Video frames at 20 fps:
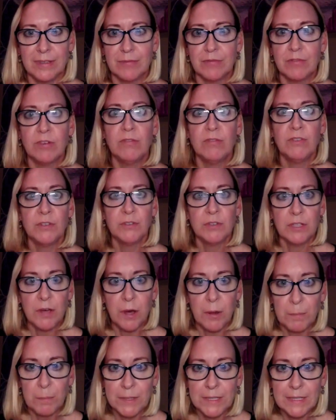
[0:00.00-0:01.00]
fulfill the
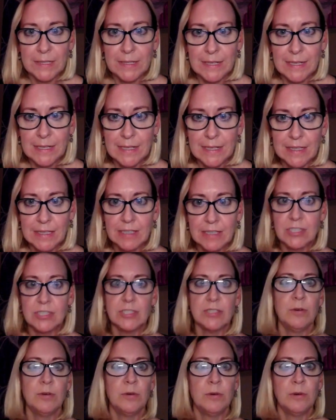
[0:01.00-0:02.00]
company needs,
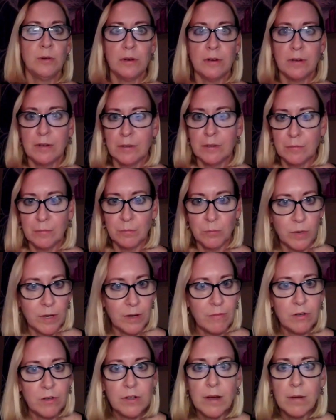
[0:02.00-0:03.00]
your
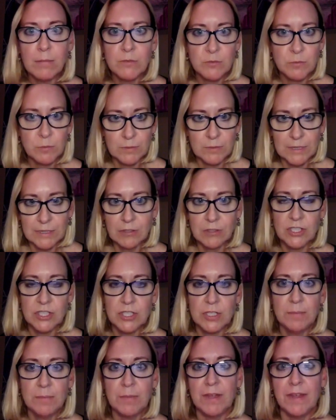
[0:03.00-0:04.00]
whatever comes from
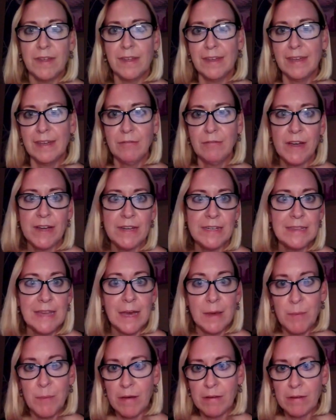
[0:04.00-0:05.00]
leadership, and finding
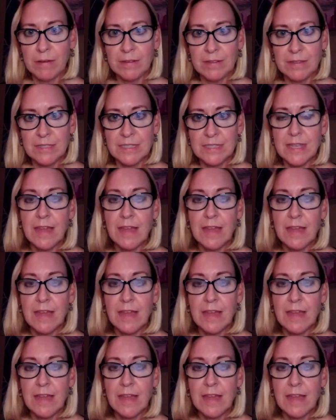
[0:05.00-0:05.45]
that balance.